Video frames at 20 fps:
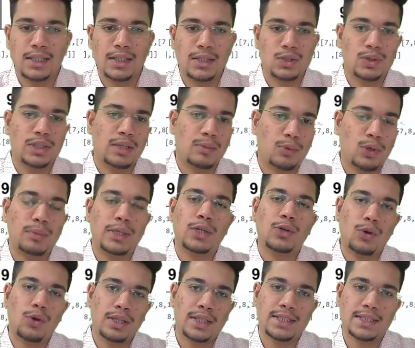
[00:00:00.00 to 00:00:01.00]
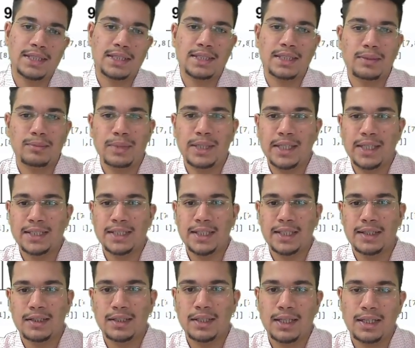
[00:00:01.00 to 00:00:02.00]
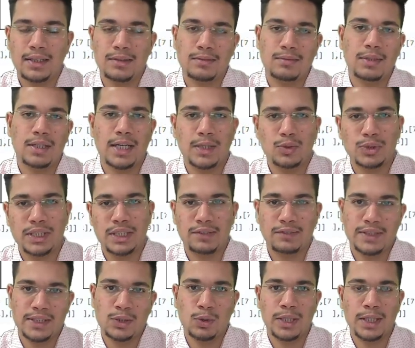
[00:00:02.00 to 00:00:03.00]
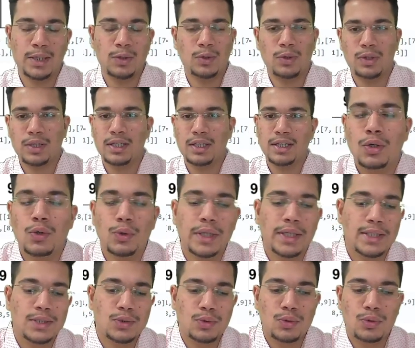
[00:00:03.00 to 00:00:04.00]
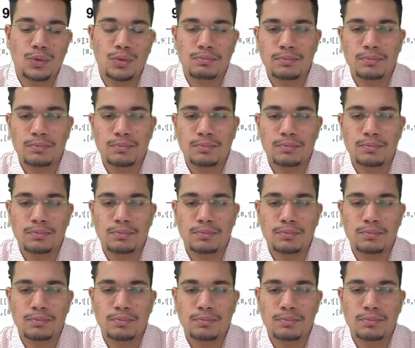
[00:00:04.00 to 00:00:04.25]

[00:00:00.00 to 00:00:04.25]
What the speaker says: So they'll probably call this same matrix later and try to check if it's rotated or not. Okay, so